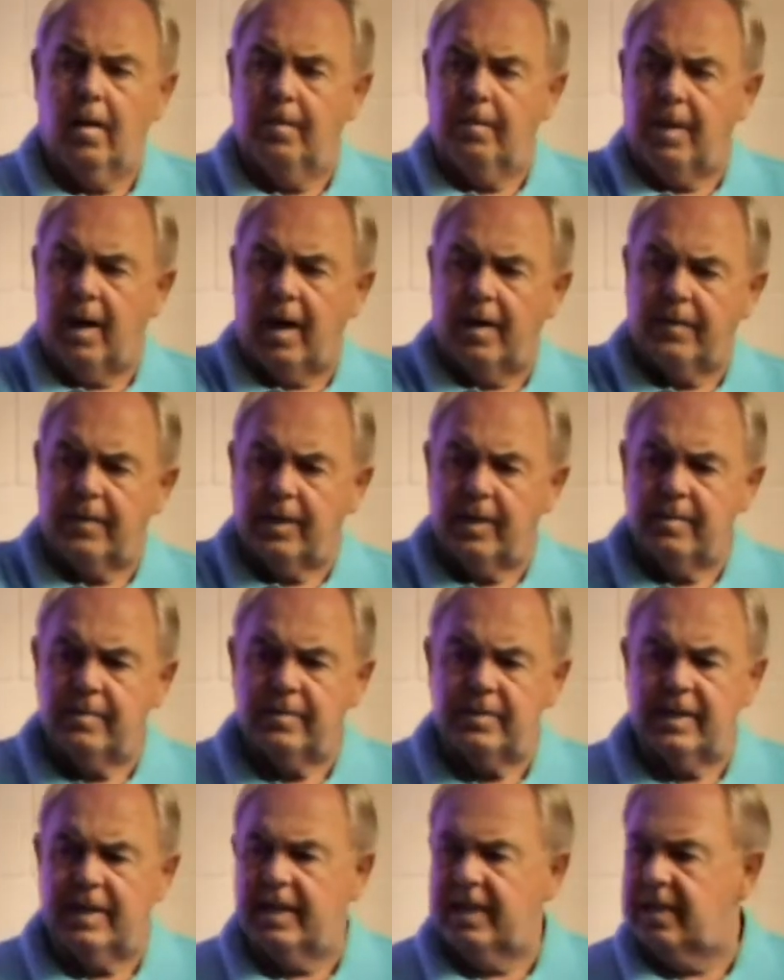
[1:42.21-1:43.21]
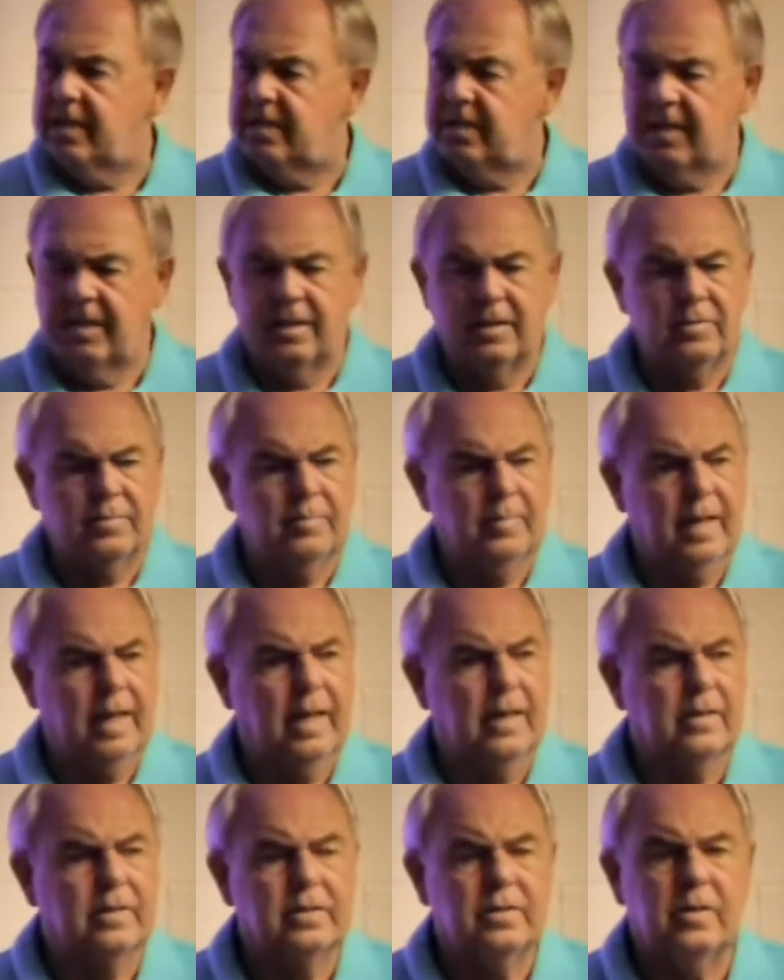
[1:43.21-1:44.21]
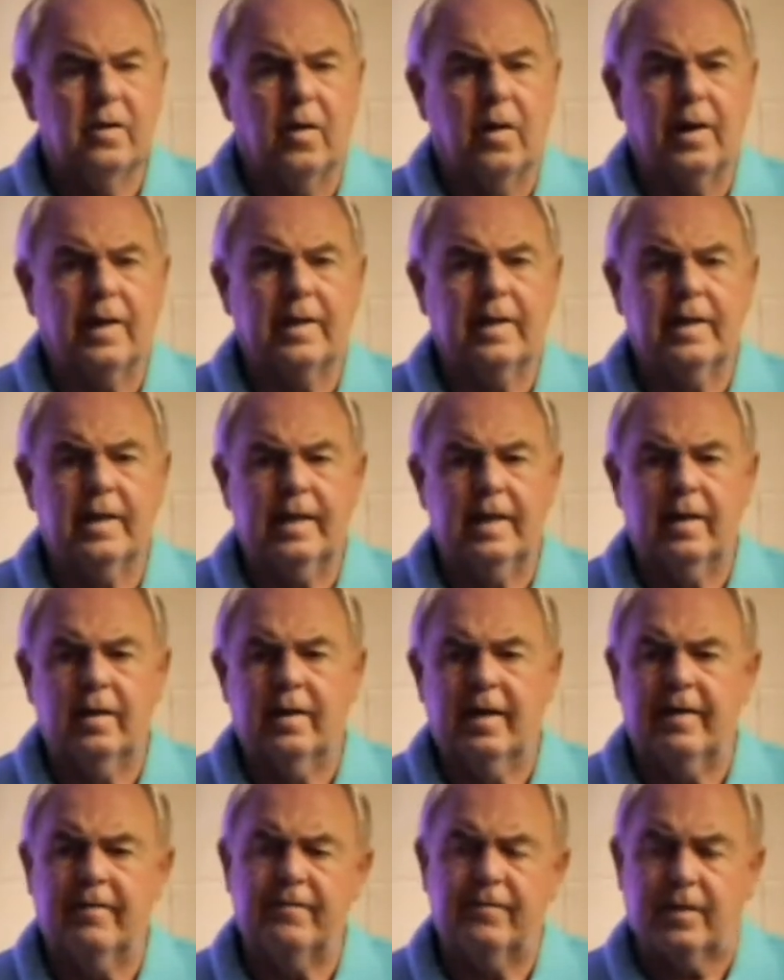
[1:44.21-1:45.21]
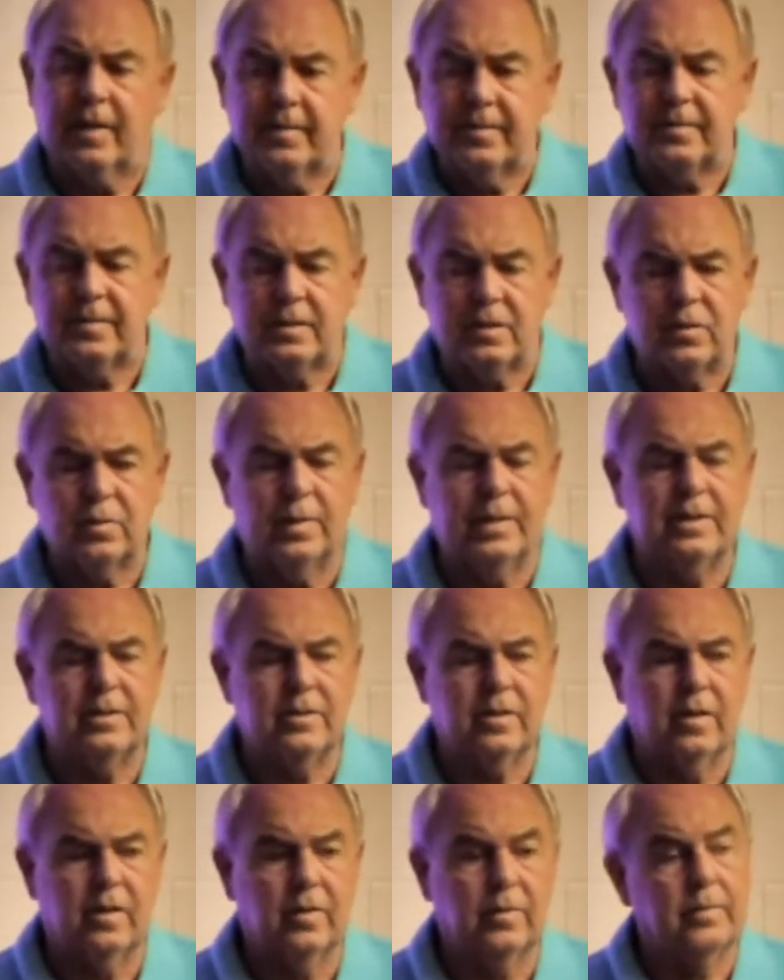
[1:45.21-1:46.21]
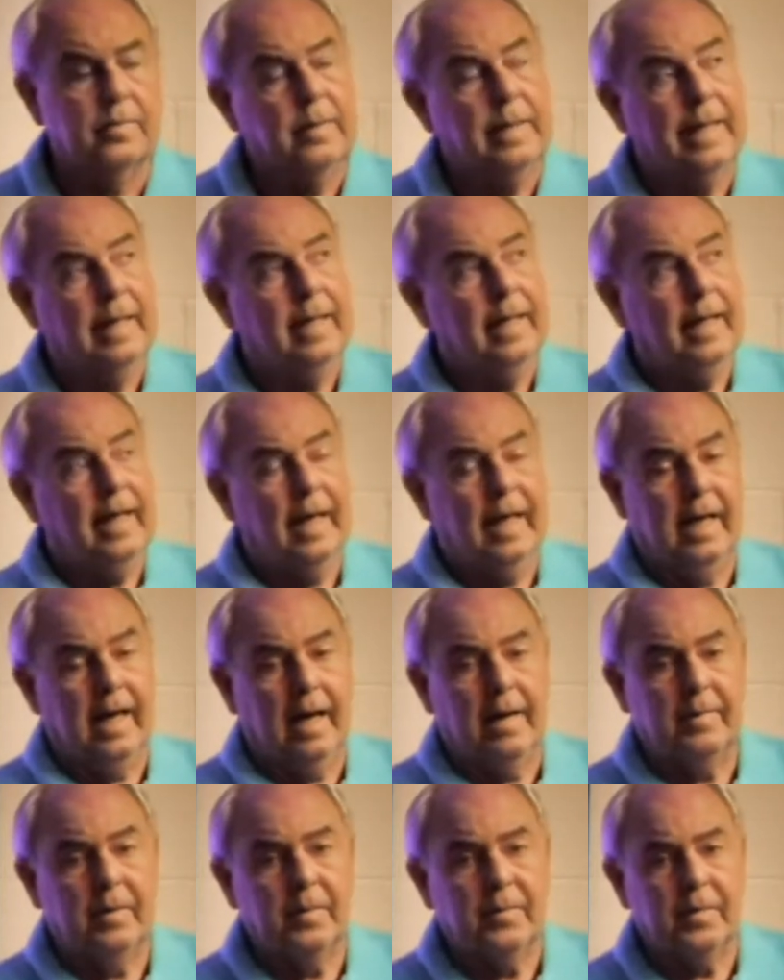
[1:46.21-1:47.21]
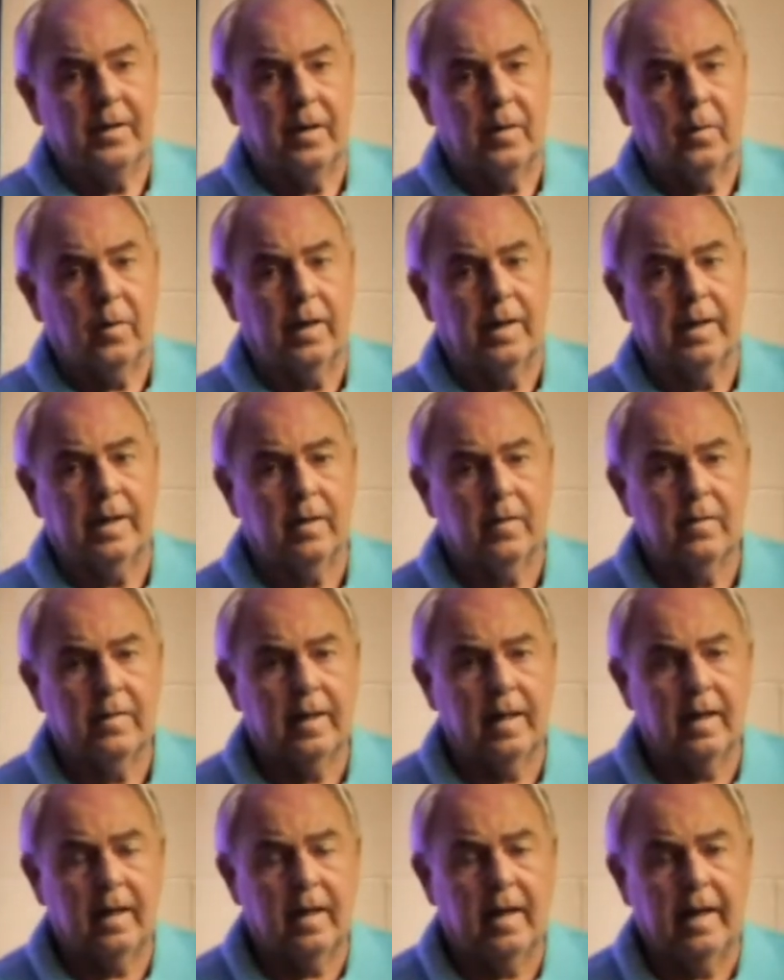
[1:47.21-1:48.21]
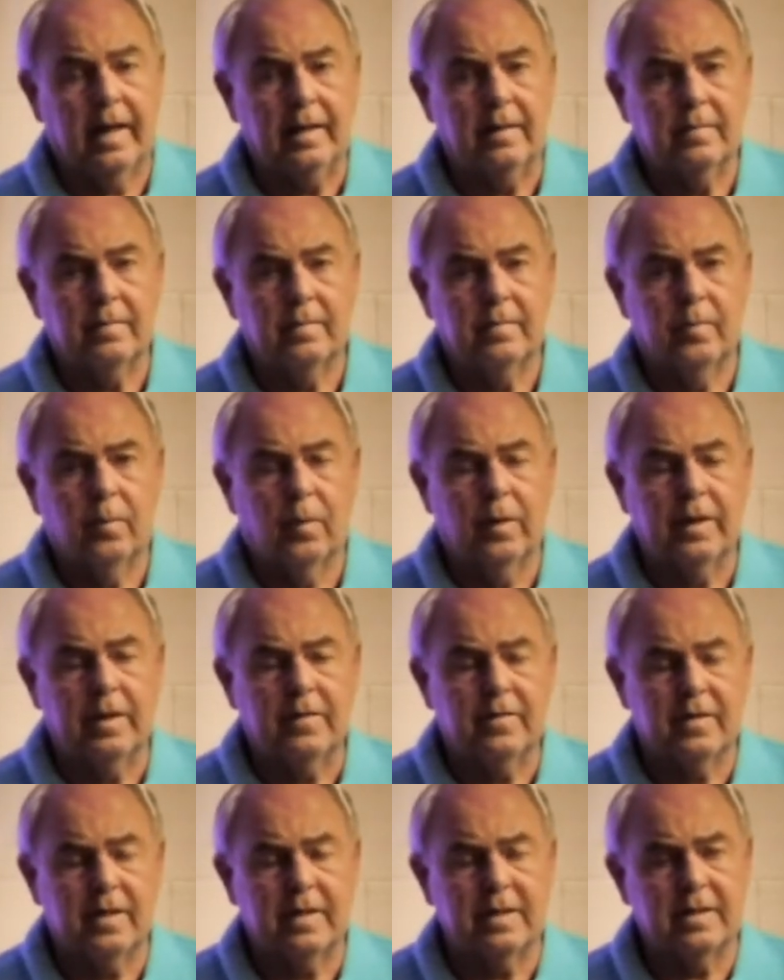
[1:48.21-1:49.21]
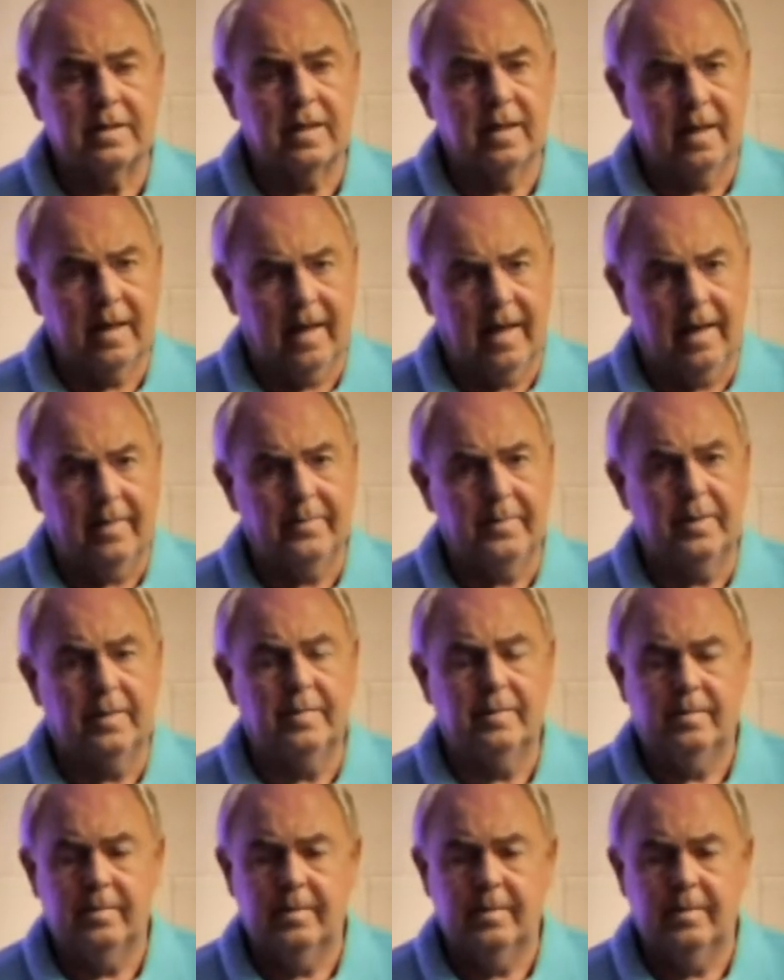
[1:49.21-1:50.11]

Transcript: Bob comes in and says, man, it's dark in here, and he flips the switch on and I'm up there working on that light. What do you think is going to happen?